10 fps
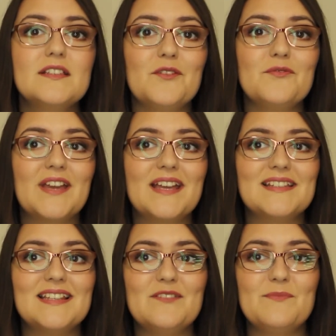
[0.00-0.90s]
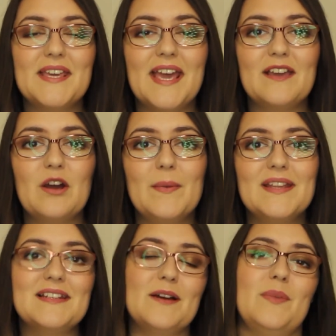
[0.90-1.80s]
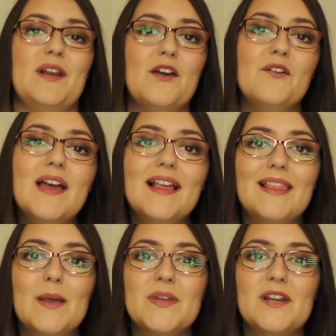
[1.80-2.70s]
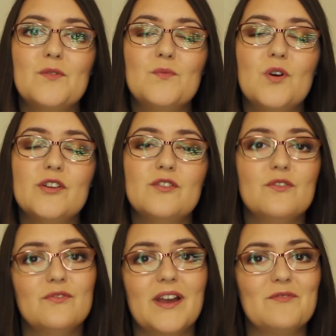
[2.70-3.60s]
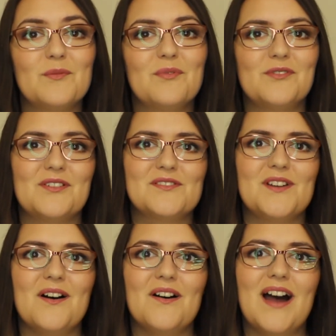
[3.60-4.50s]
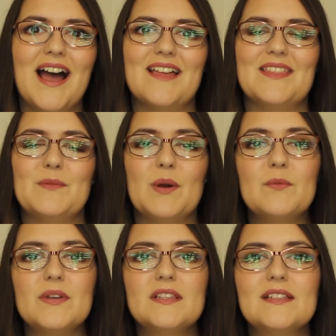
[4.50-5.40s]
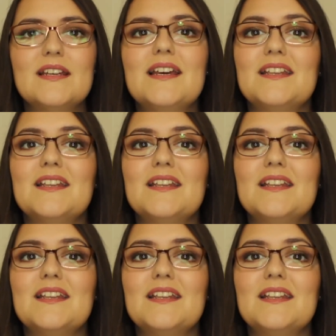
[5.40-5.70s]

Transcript: Don't forget to leave me a comment down below. Let me know what your favourite products are at the moment.